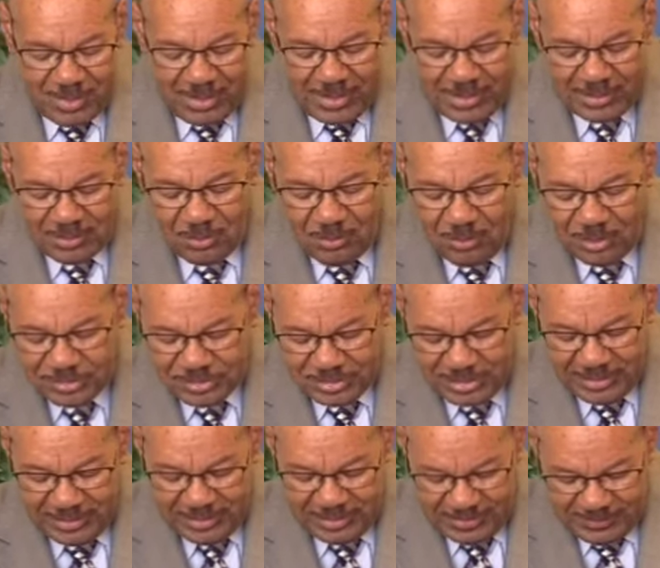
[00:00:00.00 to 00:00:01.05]
And of course,
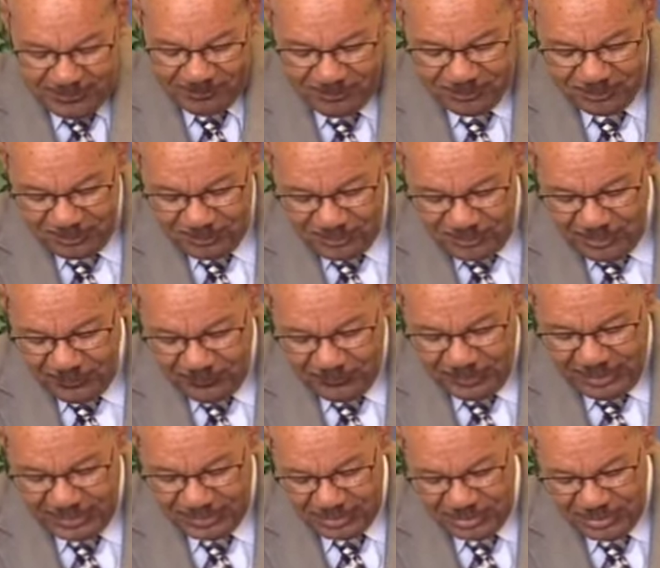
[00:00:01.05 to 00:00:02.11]
he
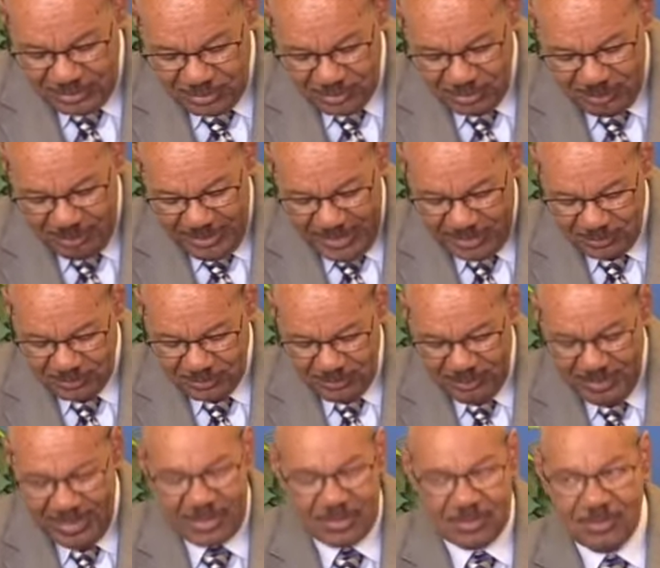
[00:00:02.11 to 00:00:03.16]
fought in another battle, the
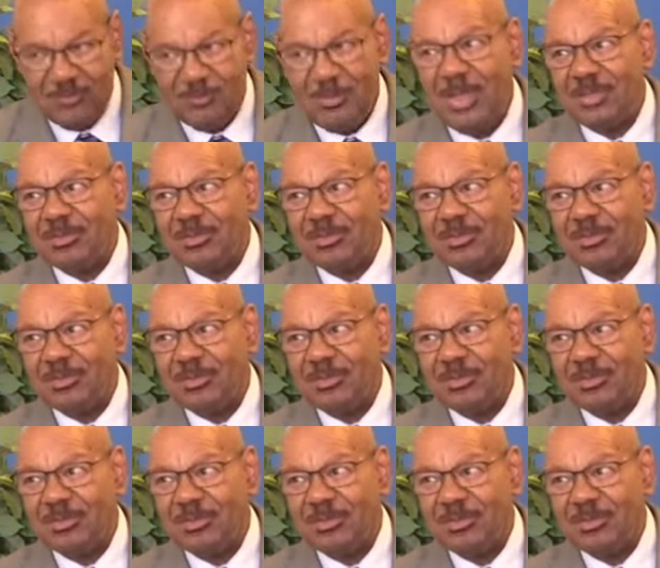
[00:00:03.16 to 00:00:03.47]
Battle of